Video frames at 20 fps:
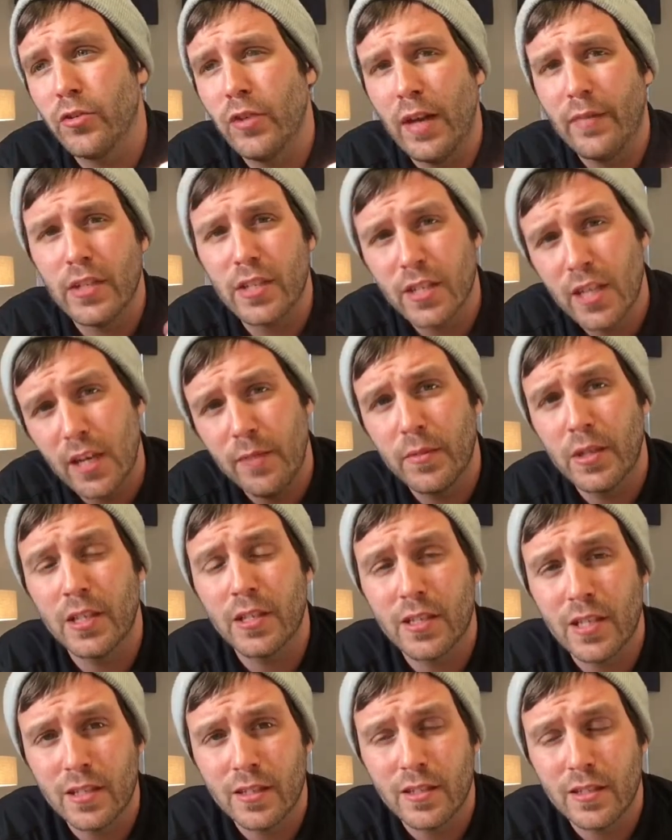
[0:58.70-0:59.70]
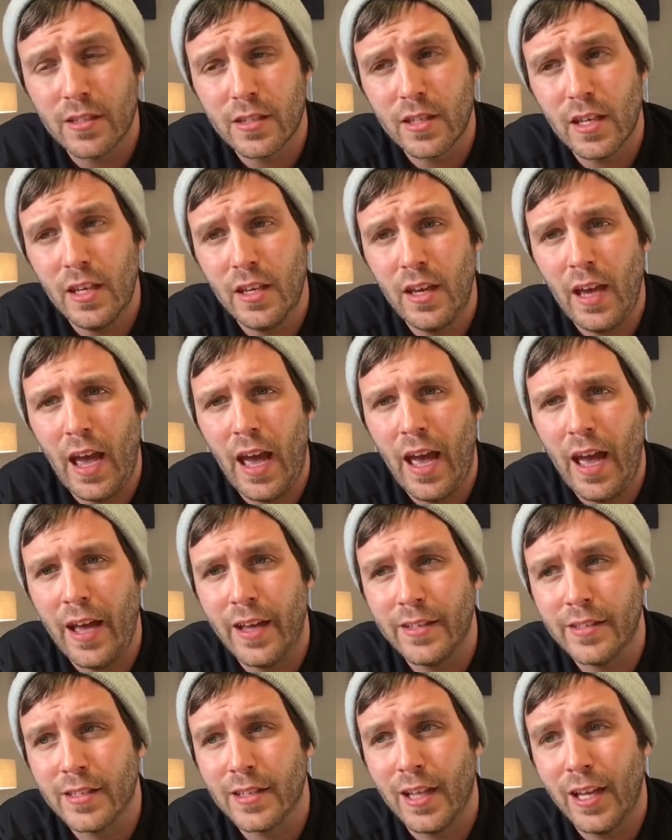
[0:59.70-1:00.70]
you have the same consistency
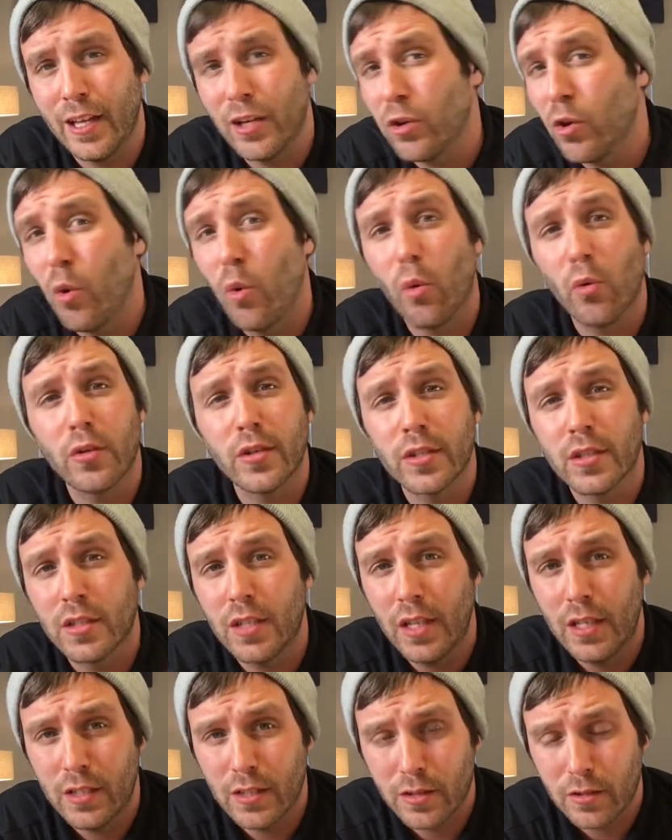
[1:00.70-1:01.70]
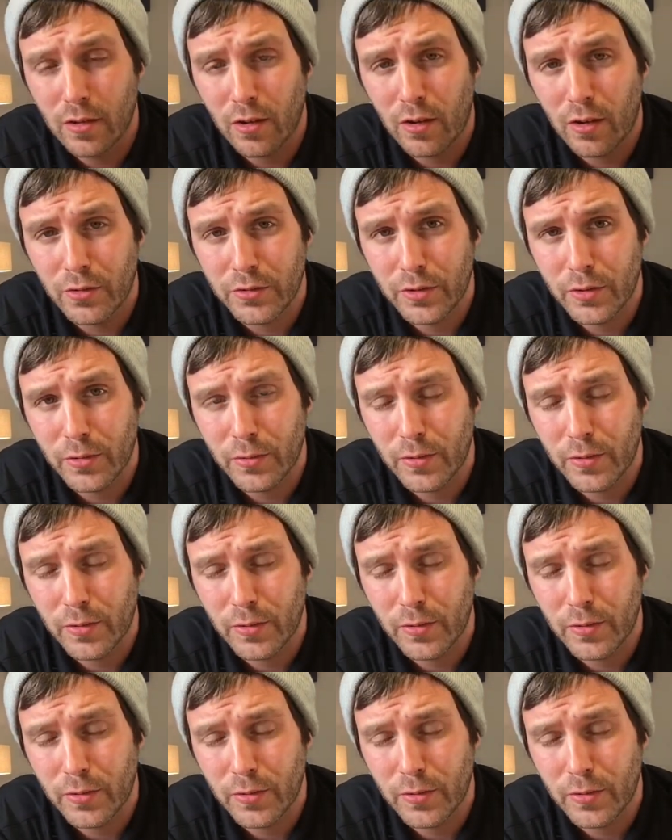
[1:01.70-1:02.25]
as like coarse sea salt,